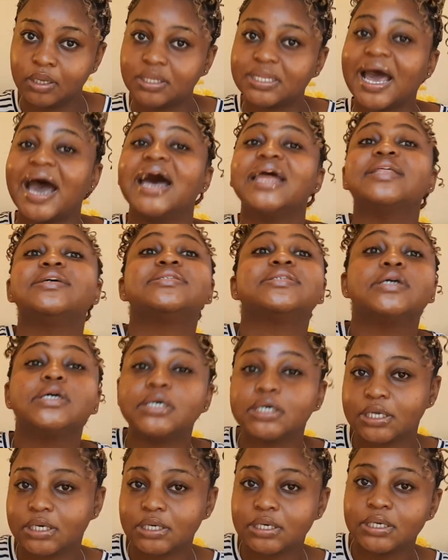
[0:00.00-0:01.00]
The others are
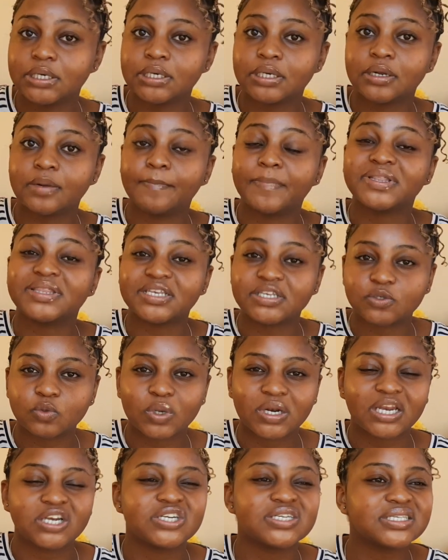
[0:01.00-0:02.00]
good, but this
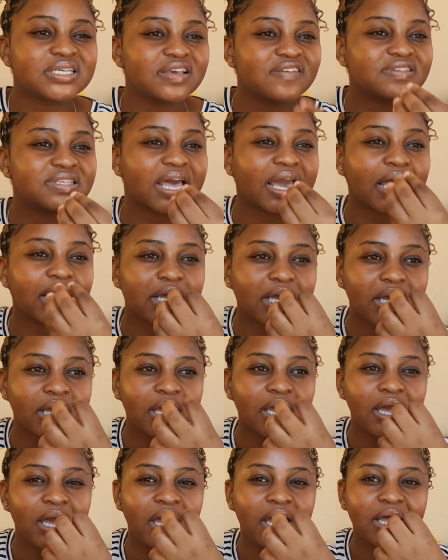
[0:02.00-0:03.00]
one it just gives like a
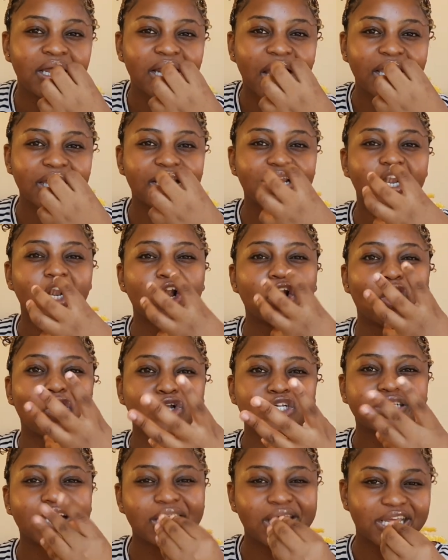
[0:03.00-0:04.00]
like a
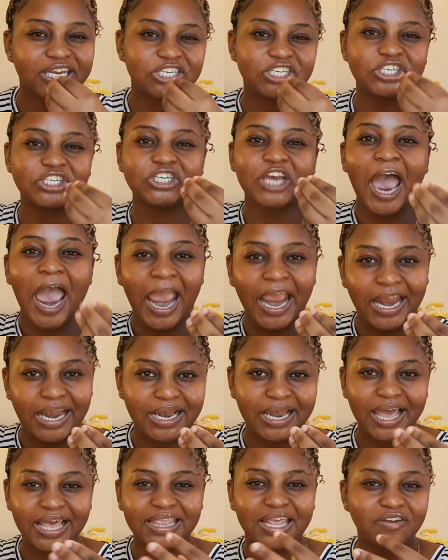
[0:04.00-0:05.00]
gloss, like a shine,
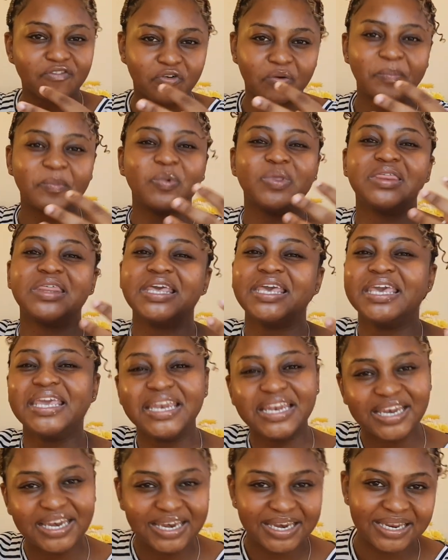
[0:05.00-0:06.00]
like that from
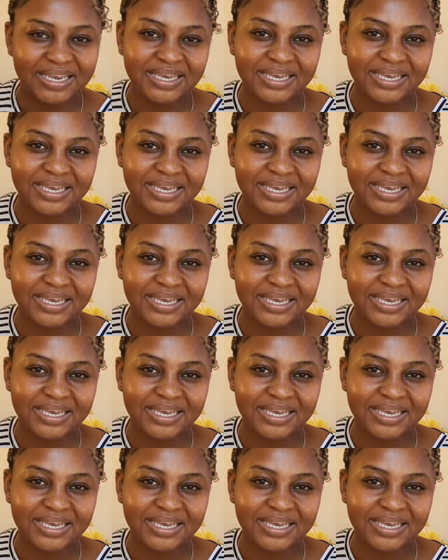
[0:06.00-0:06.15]
within.